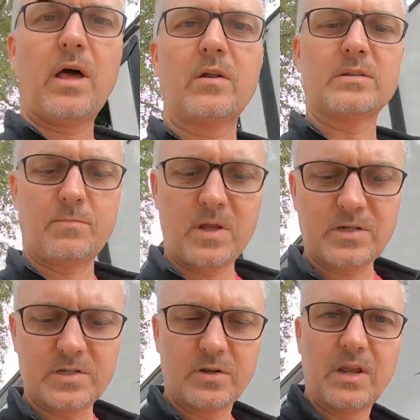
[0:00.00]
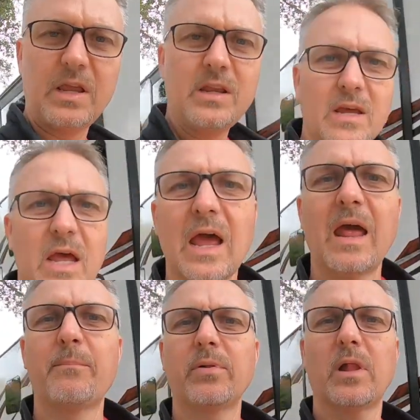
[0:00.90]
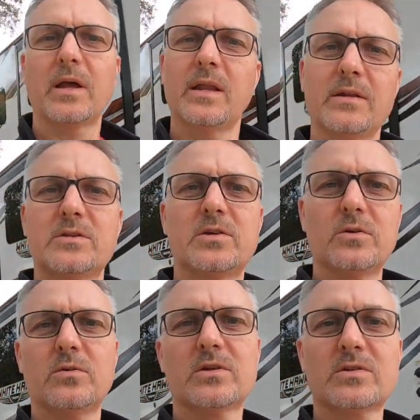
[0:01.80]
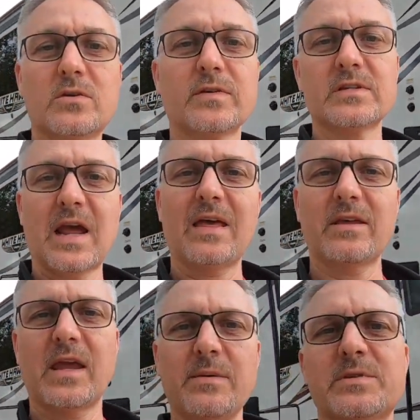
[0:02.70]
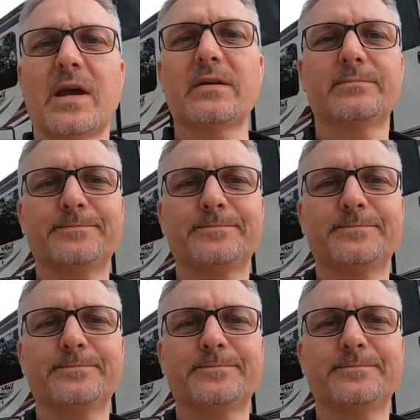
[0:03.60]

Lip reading: out as much as you need and plug it into the service at the campsite.